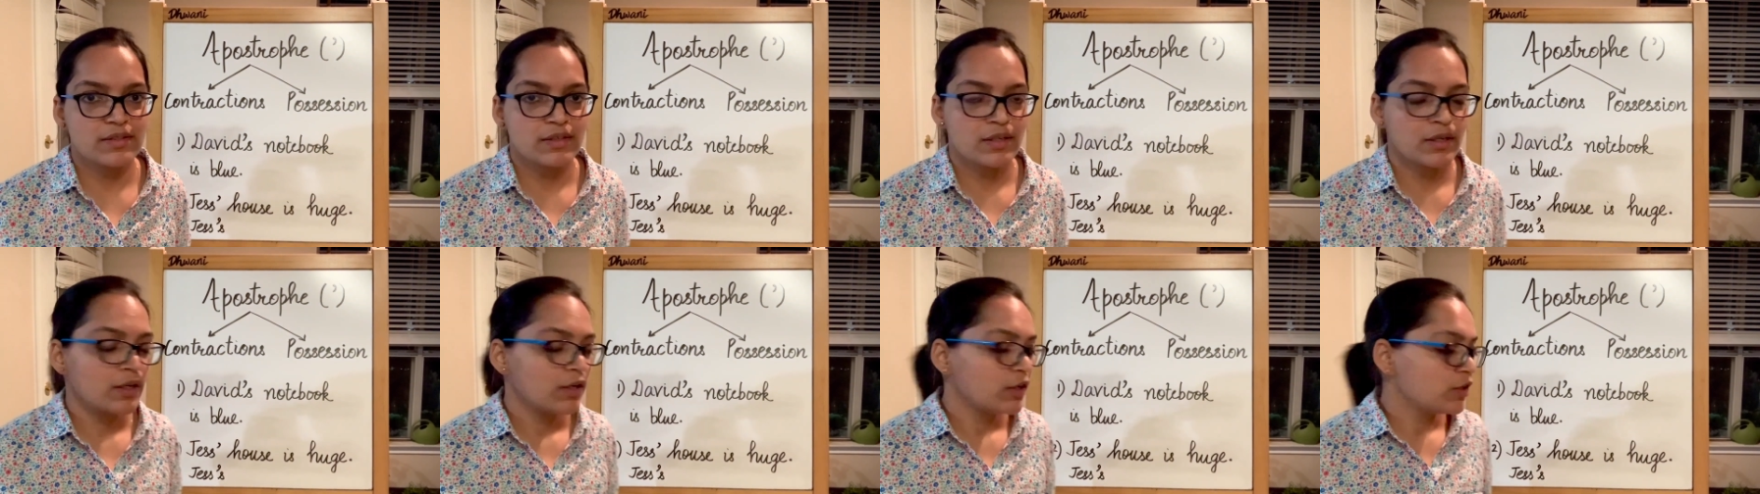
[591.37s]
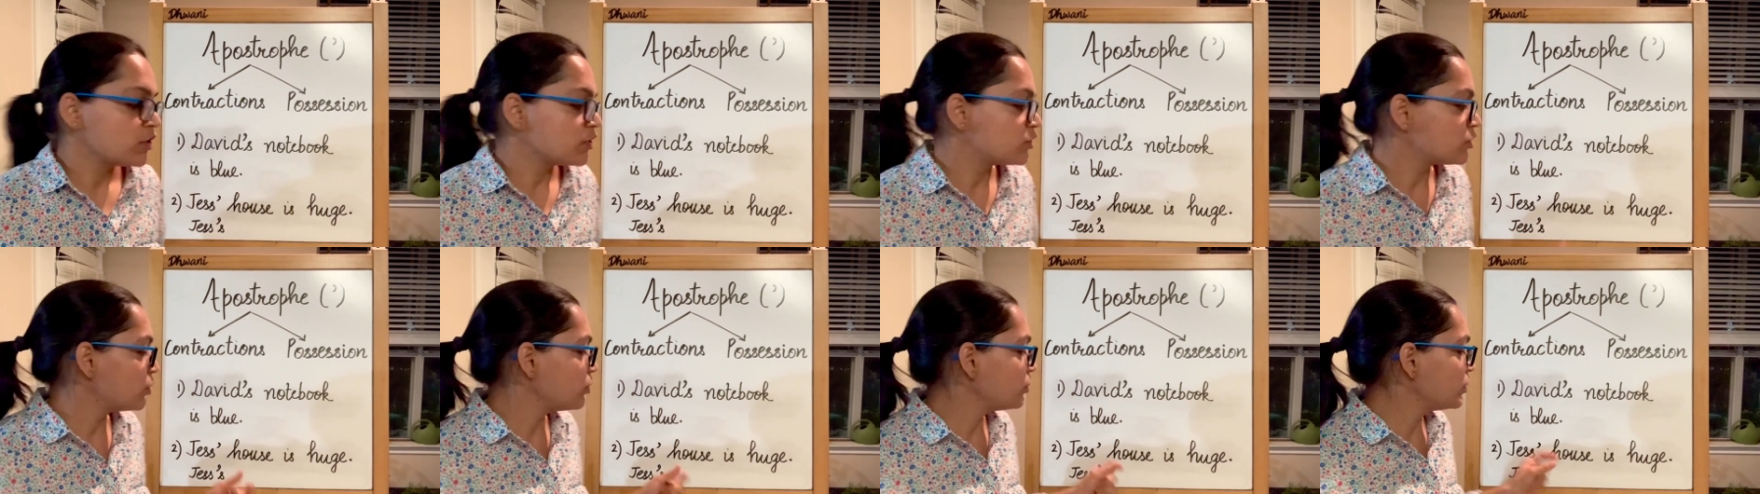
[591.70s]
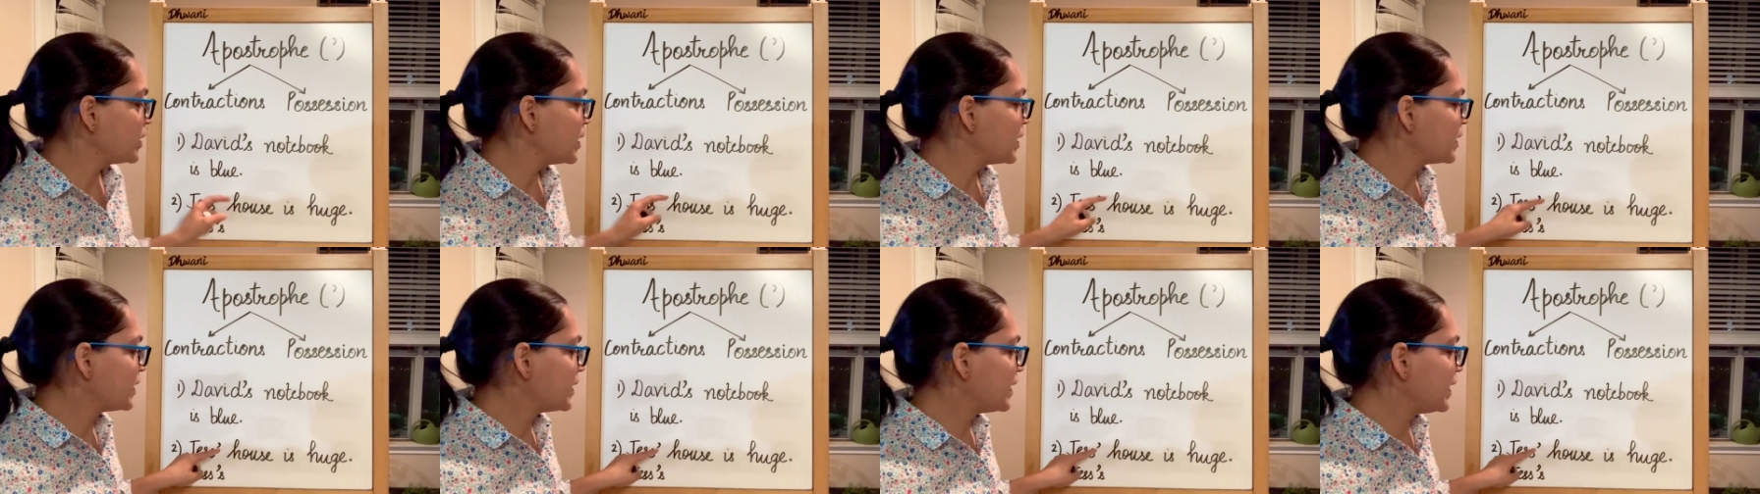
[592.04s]
So they
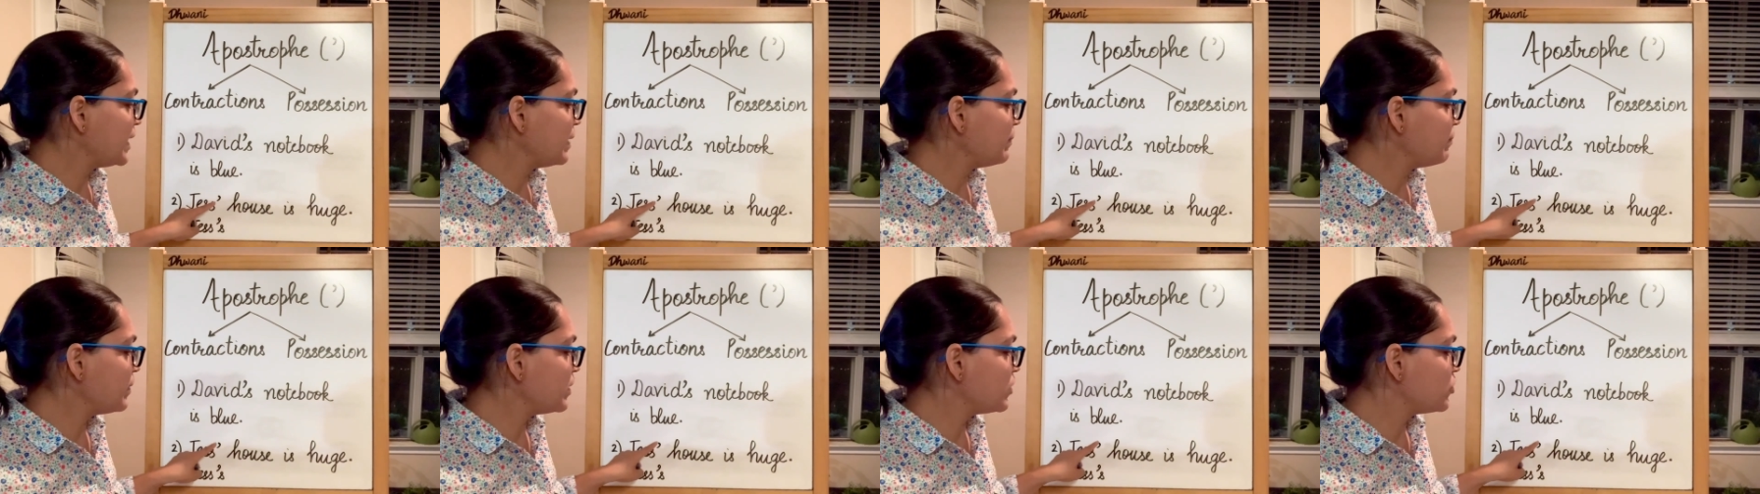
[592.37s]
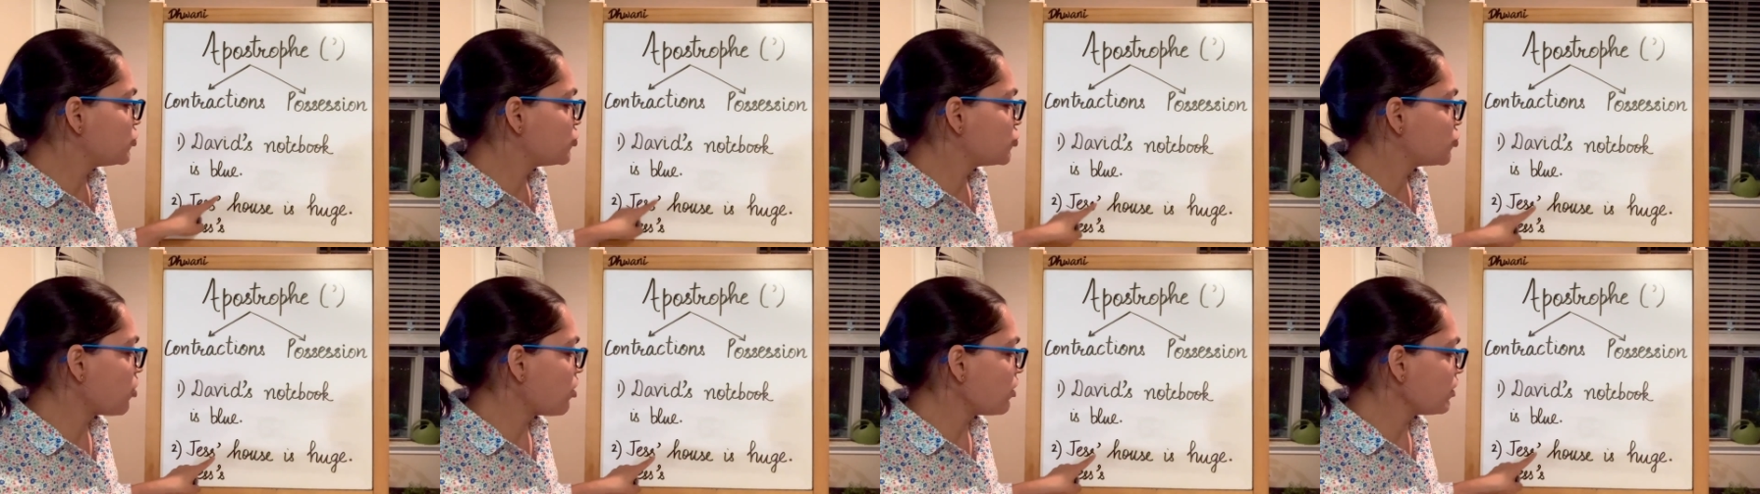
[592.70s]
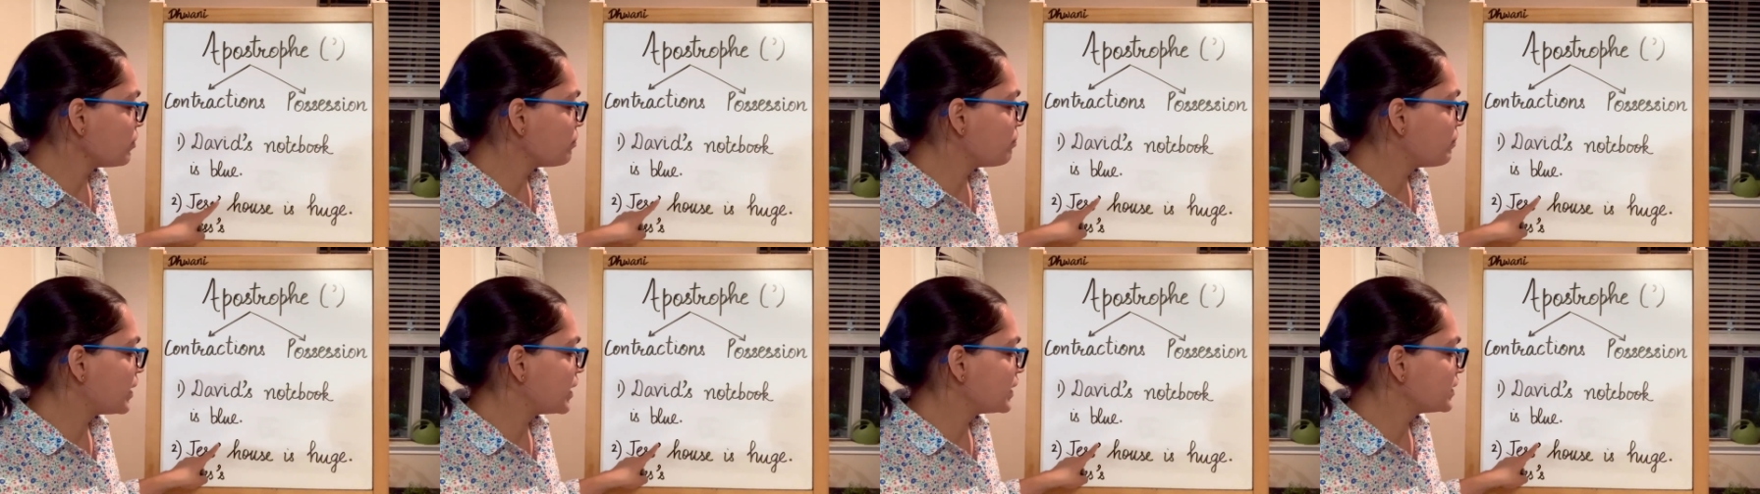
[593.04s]
keep it short
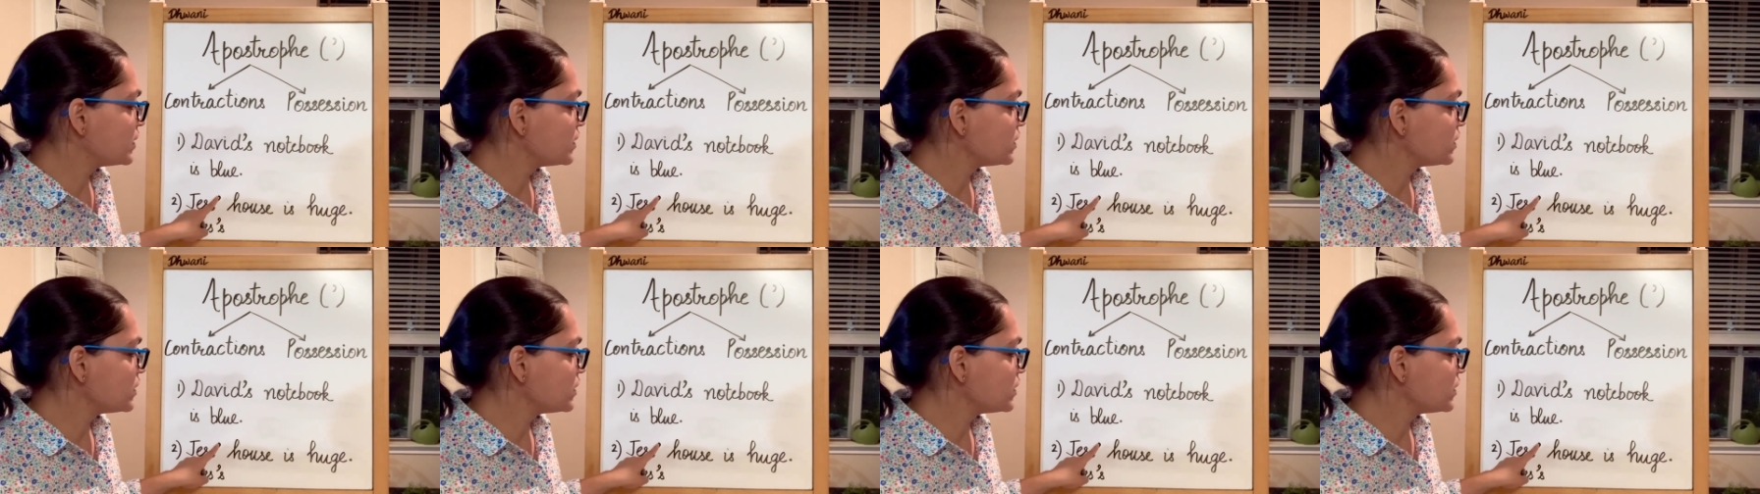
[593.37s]
by just